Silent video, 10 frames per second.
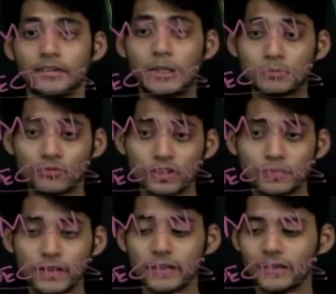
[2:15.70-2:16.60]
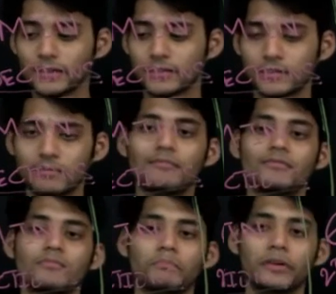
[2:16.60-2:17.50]
Tips for speaking:
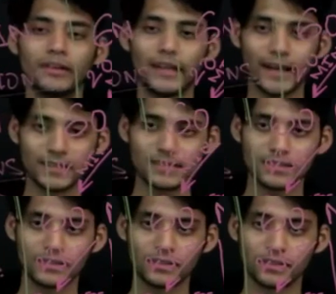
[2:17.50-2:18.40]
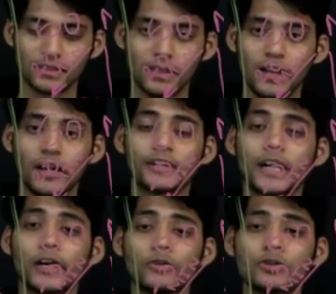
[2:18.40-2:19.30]
be relaxed,
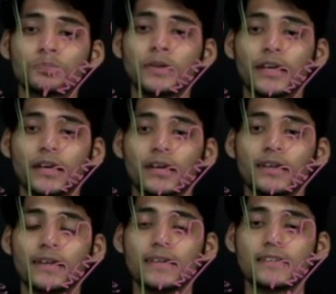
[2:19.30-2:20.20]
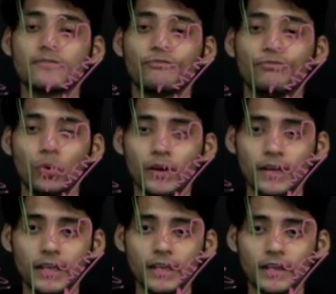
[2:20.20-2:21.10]
try to speak
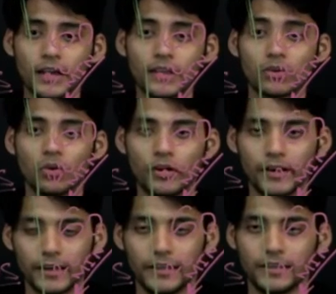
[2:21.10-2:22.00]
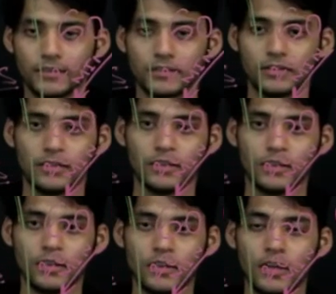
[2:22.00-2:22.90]
fluently and coherently,
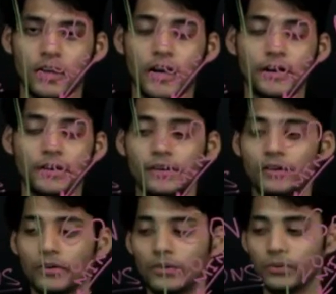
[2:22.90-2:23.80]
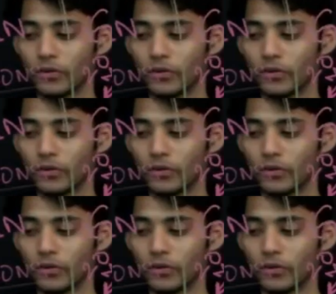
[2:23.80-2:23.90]
and do